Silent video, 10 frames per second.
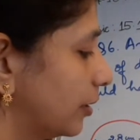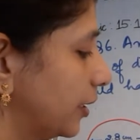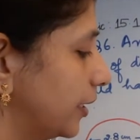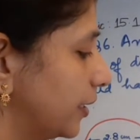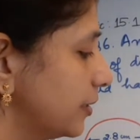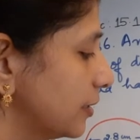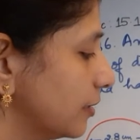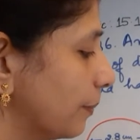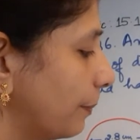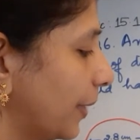is
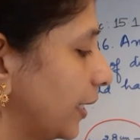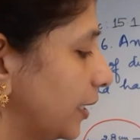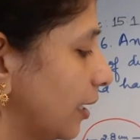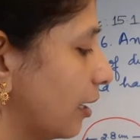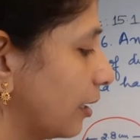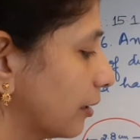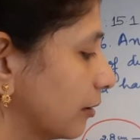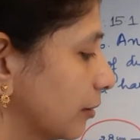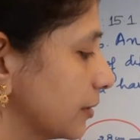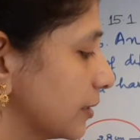pi r.
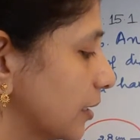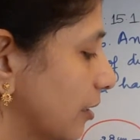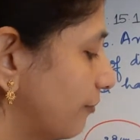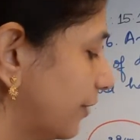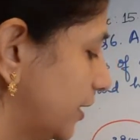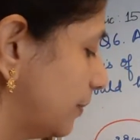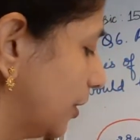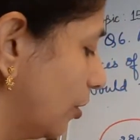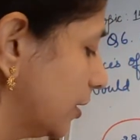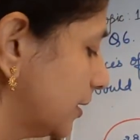Circumference,
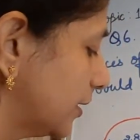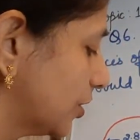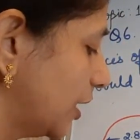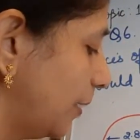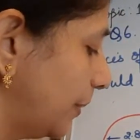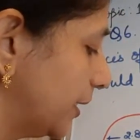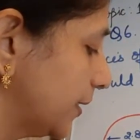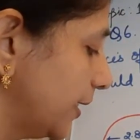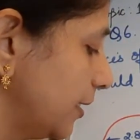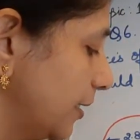because the shape is
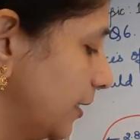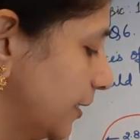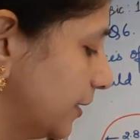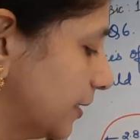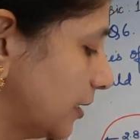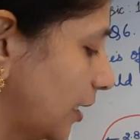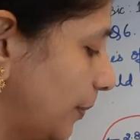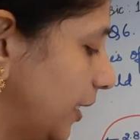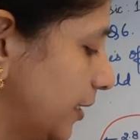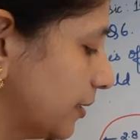a
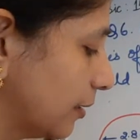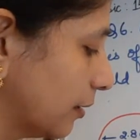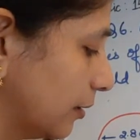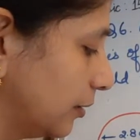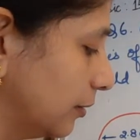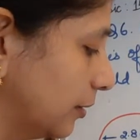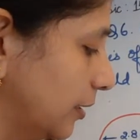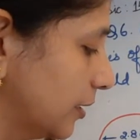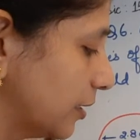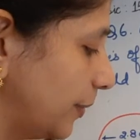semicircle.
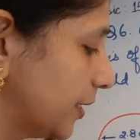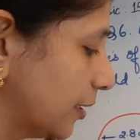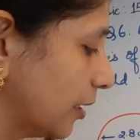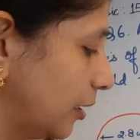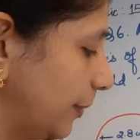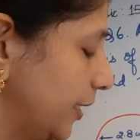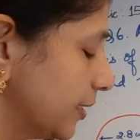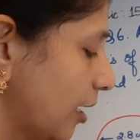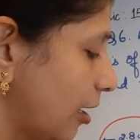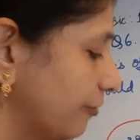Semicircle means
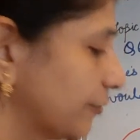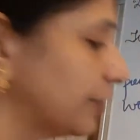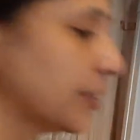half of the